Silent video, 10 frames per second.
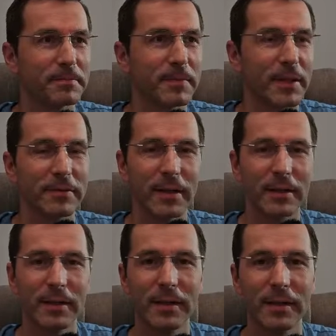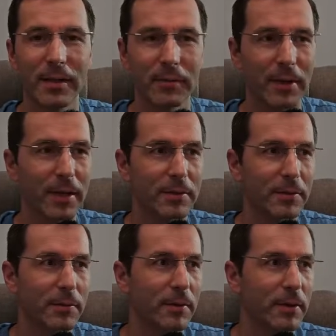finally, I would like
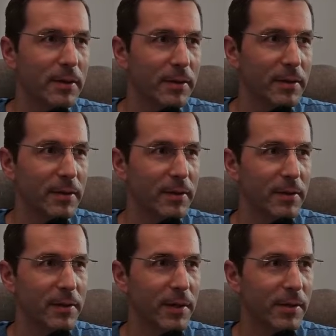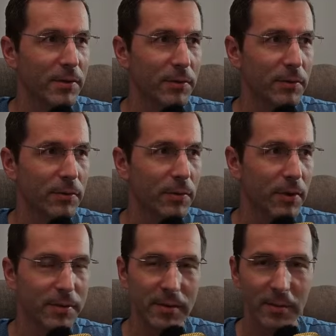to thanks to
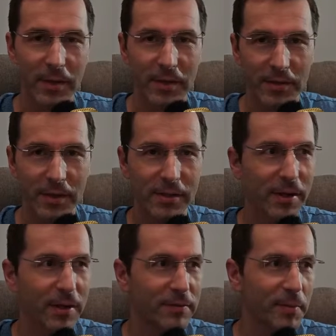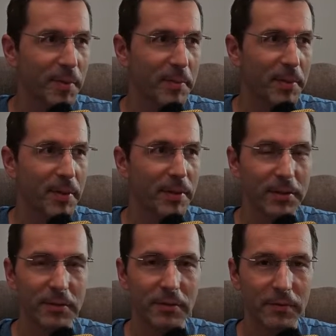Oscar Mike 6 Alpha Papa
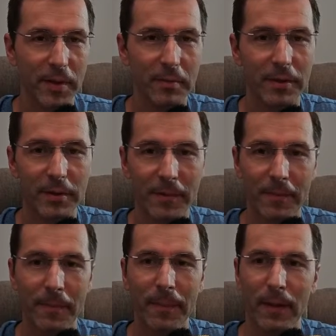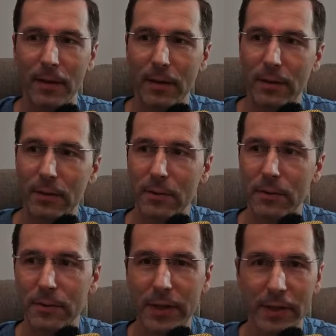November, who
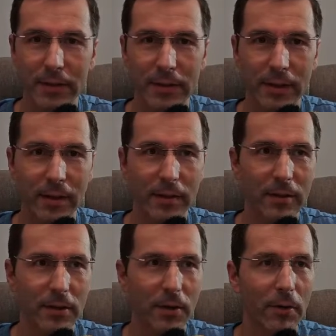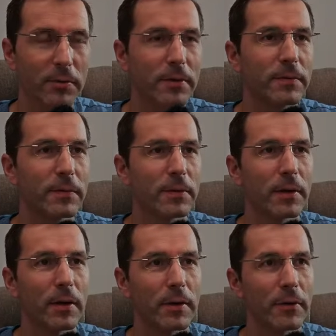created a code
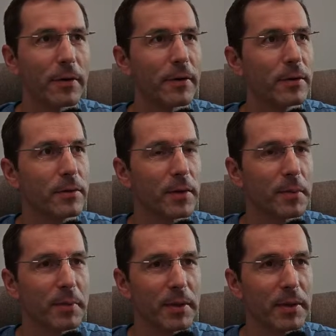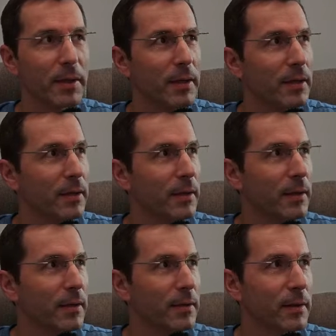for our QRP
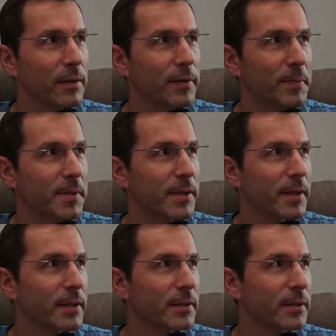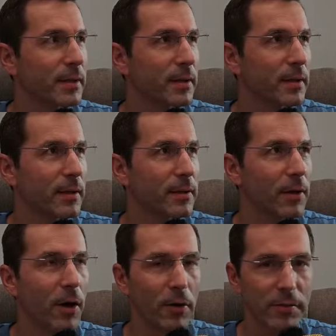website. The
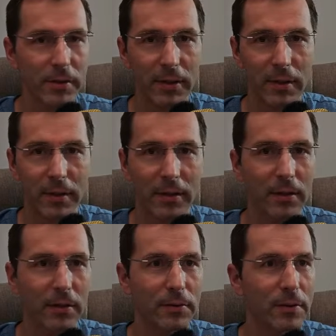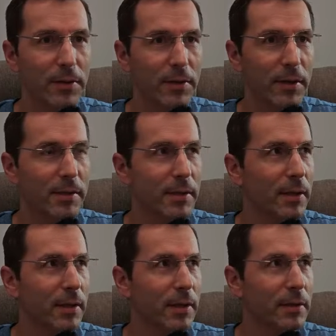hosting and the other things
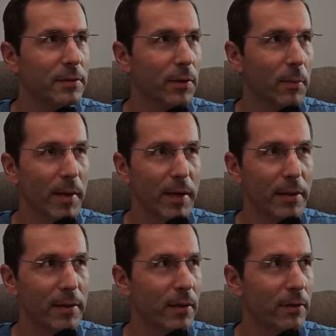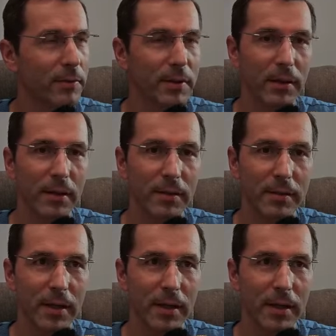like a domain and hosting, it's